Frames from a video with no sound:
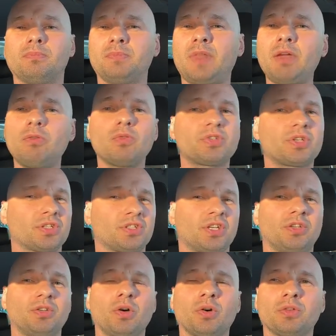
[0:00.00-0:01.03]
They will just
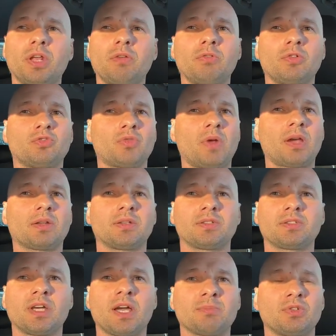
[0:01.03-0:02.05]
ignore. They will drag the
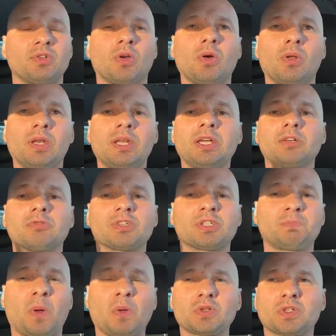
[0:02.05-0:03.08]
times. You got legal
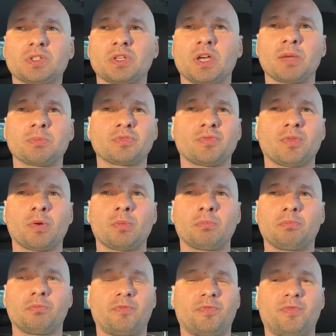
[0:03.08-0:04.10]
response times
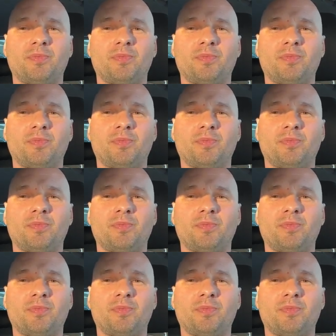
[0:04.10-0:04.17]
from